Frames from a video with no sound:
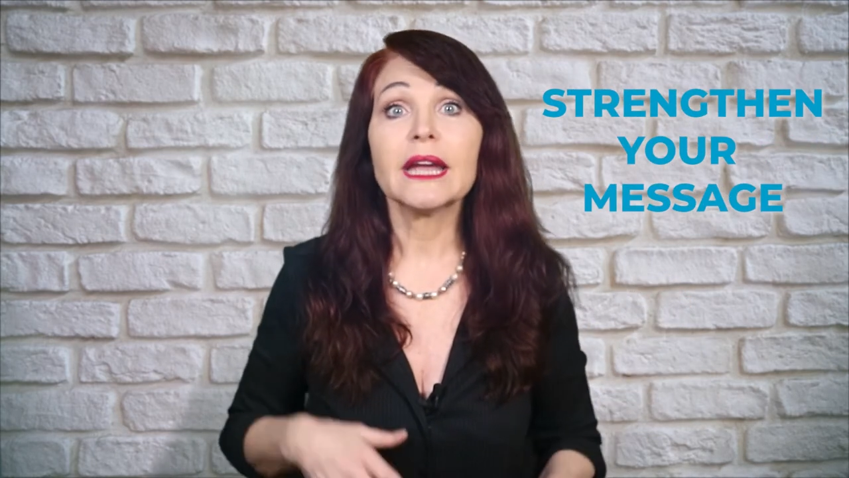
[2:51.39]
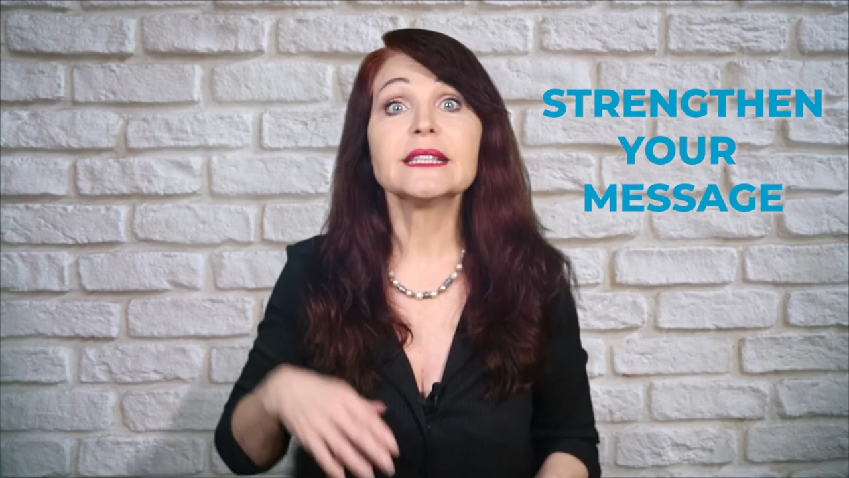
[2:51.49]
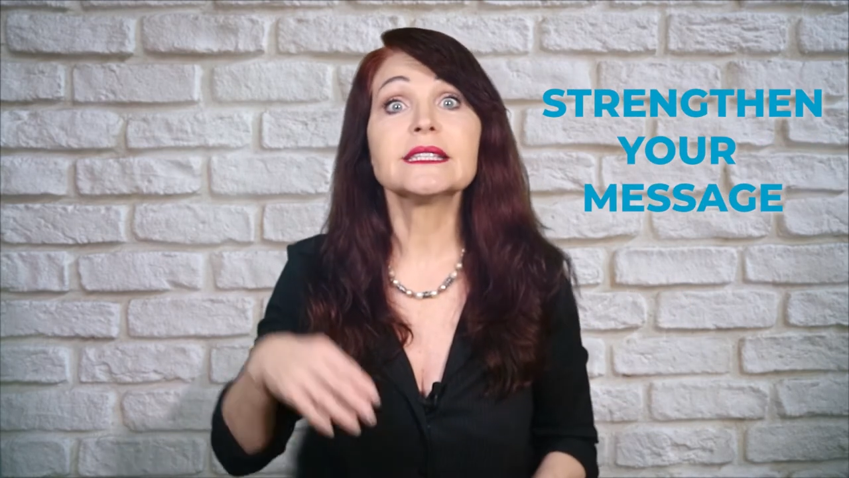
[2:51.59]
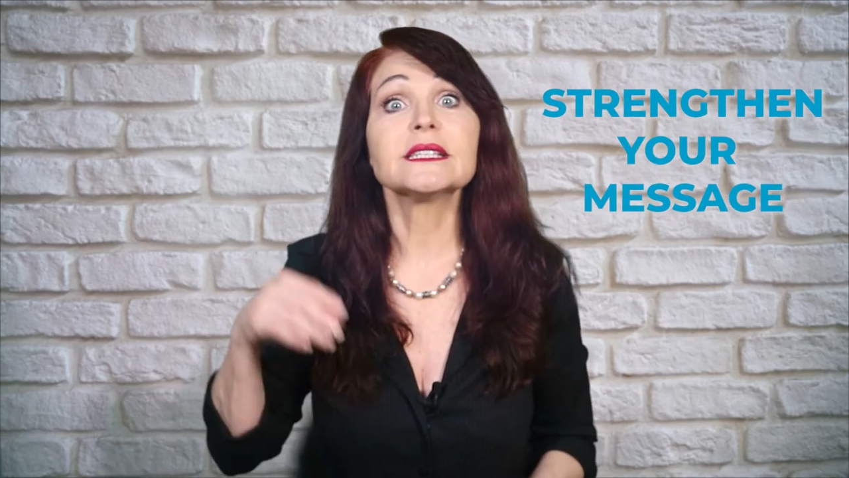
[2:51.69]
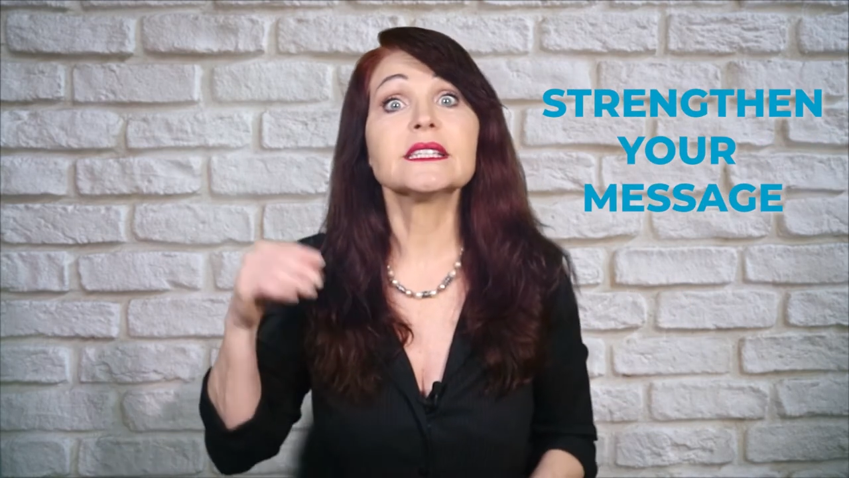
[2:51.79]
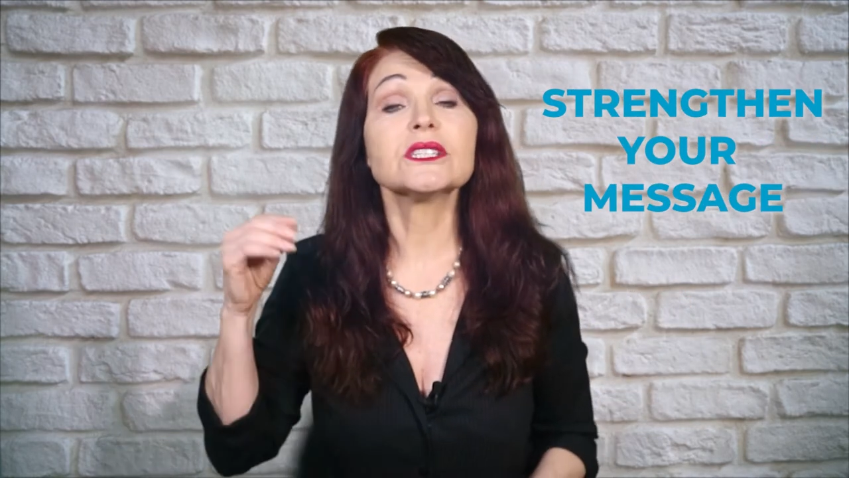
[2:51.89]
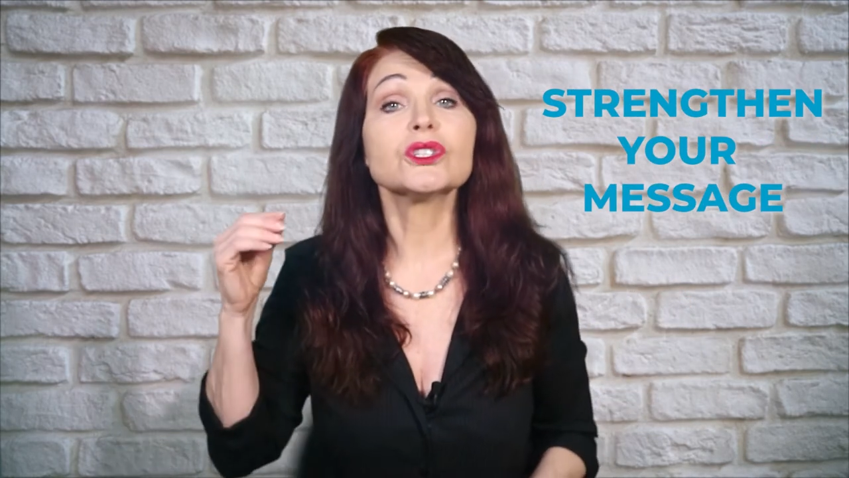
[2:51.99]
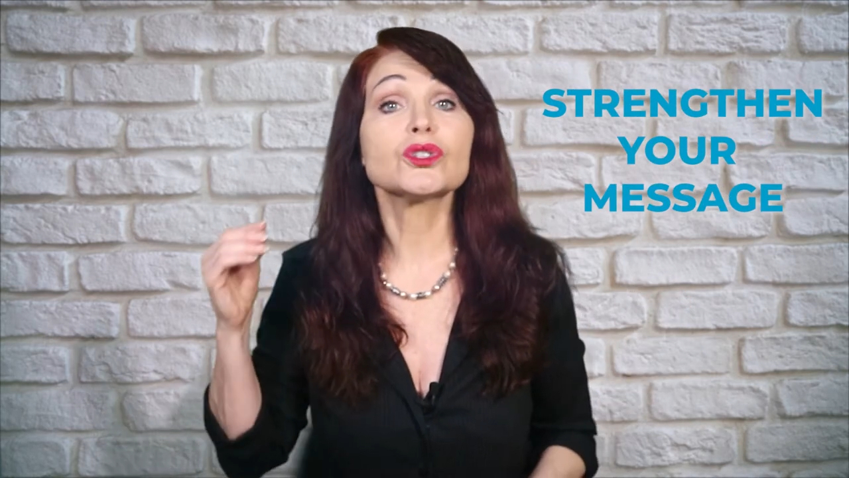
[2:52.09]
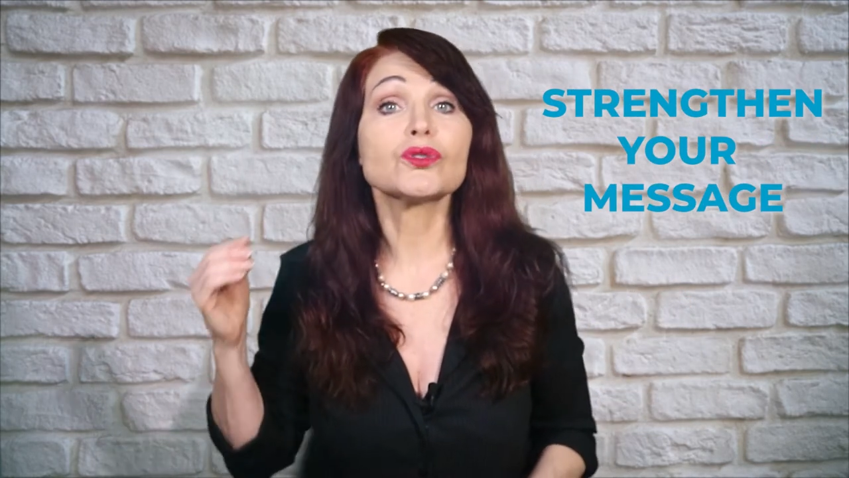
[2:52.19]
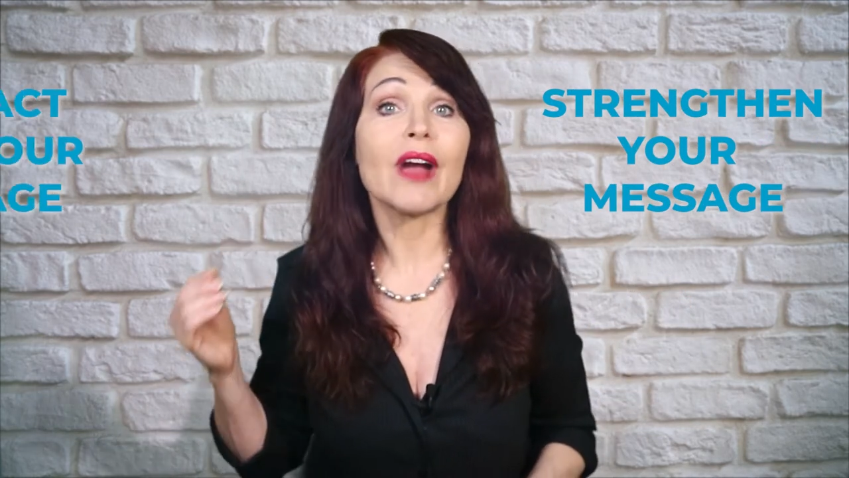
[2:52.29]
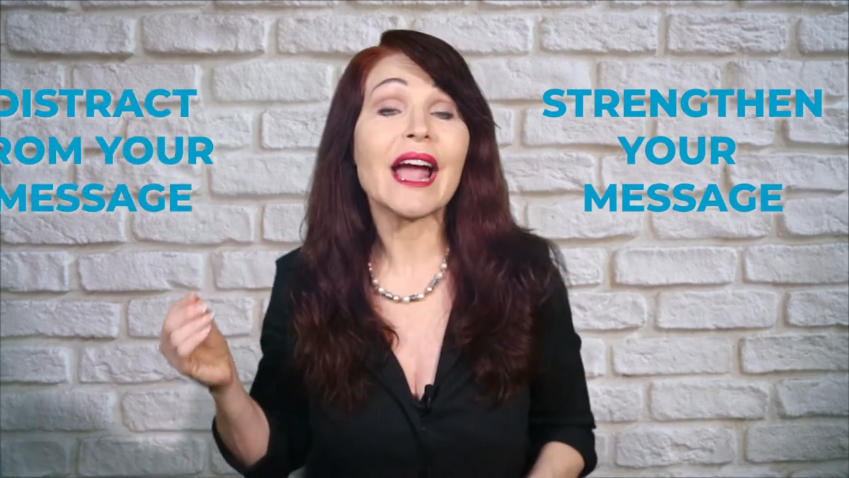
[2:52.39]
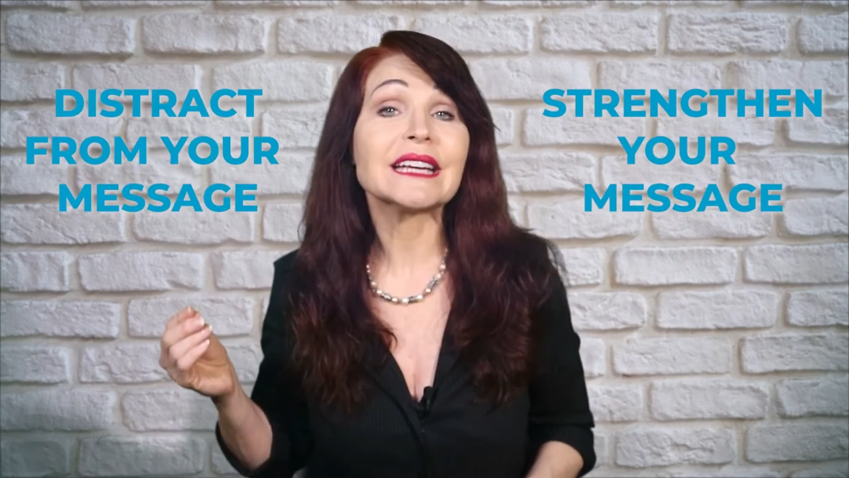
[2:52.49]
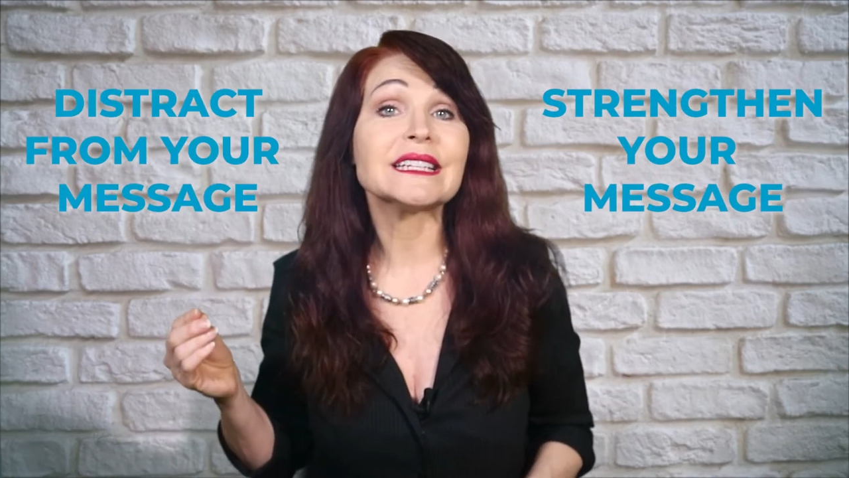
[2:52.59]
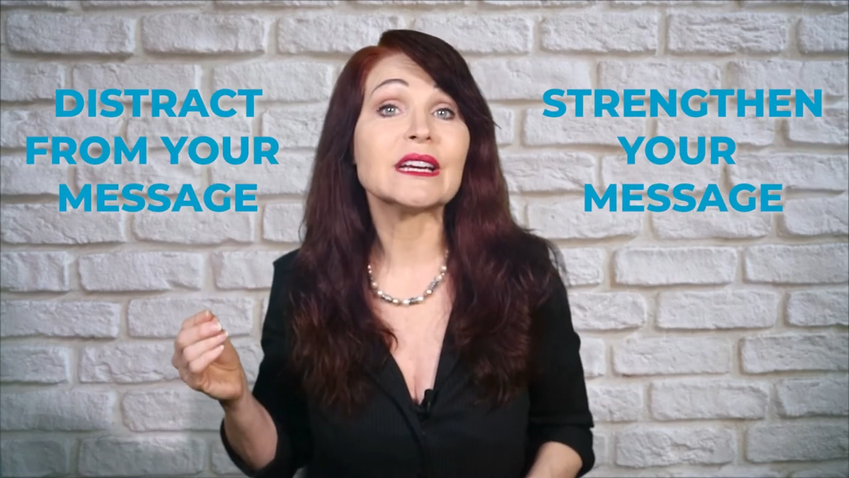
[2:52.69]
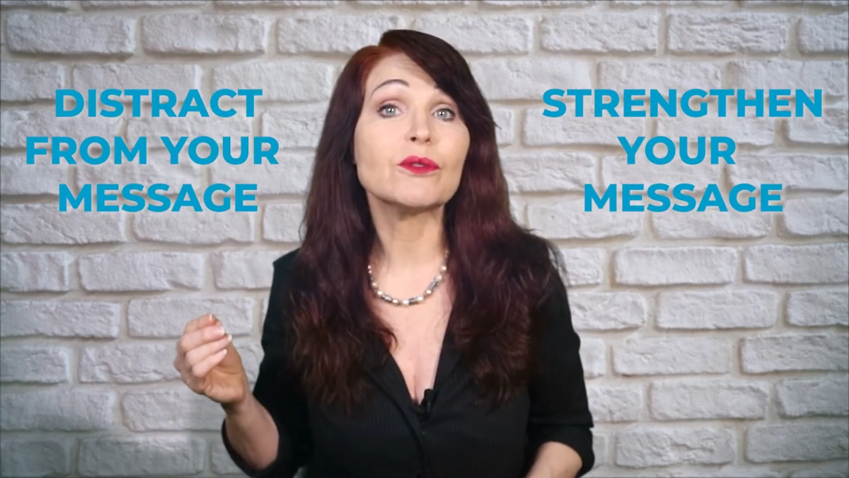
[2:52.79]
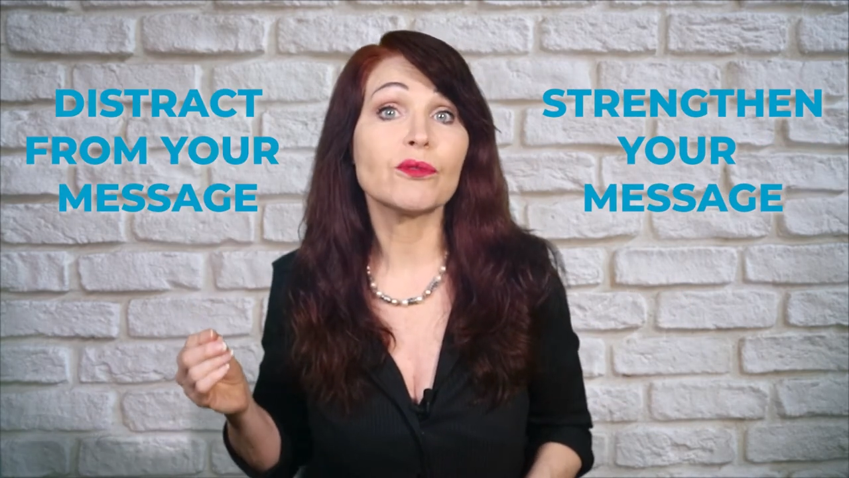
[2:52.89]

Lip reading: it's distracting